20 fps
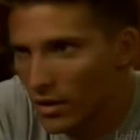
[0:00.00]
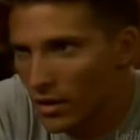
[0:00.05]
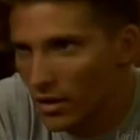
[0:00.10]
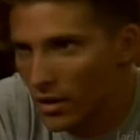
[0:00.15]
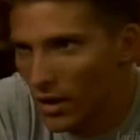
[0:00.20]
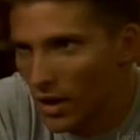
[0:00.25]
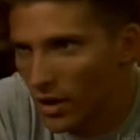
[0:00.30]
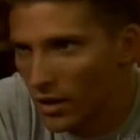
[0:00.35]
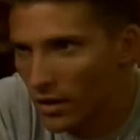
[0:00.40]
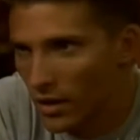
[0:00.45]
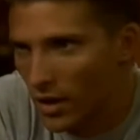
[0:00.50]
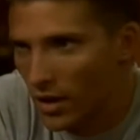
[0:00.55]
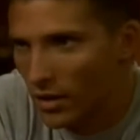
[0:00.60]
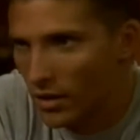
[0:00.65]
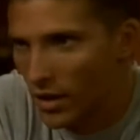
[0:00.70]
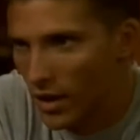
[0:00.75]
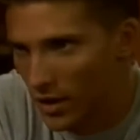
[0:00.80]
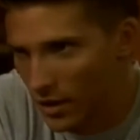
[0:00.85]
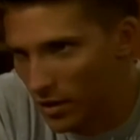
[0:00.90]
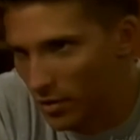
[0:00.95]
I, I,
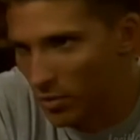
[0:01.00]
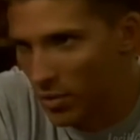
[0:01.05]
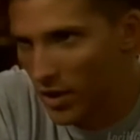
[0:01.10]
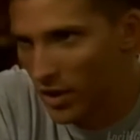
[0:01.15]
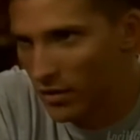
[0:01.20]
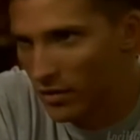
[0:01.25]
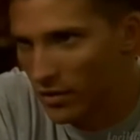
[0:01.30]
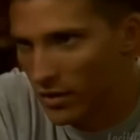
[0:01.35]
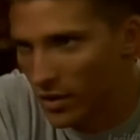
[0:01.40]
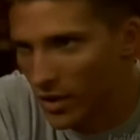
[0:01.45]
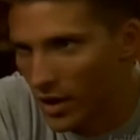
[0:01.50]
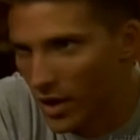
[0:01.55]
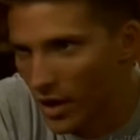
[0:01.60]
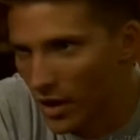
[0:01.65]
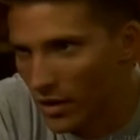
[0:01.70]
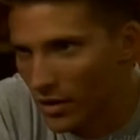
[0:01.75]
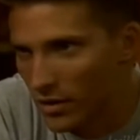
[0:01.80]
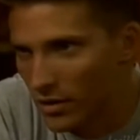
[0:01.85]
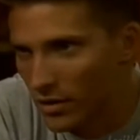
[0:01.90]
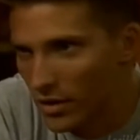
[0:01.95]
I could pay for your
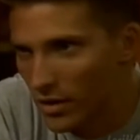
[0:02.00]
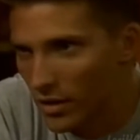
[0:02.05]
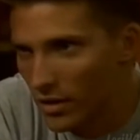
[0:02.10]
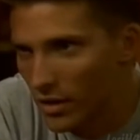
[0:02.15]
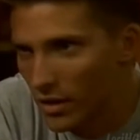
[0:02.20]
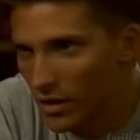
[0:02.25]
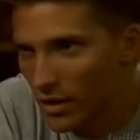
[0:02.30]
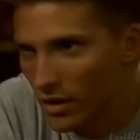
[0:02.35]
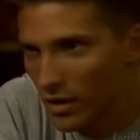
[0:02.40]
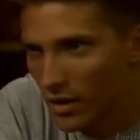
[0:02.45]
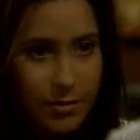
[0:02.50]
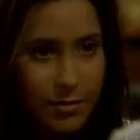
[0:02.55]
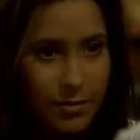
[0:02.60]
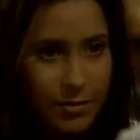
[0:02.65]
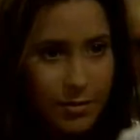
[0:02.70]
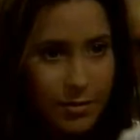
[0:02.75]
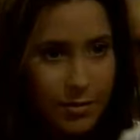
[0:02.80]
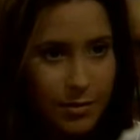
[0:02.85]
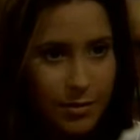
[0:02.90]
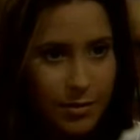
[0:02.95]
college
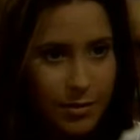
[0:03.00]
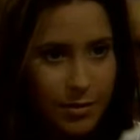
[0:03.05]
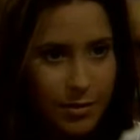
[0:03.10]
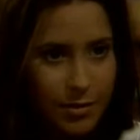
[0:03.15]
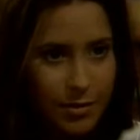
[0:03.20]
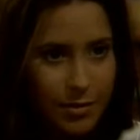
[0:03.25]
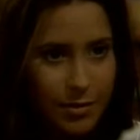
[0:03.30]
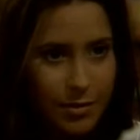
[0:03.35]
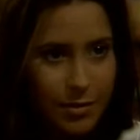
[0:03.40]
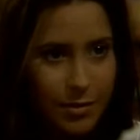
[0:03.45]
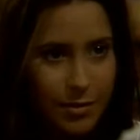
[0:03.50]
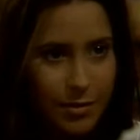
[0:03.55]
if you want me to.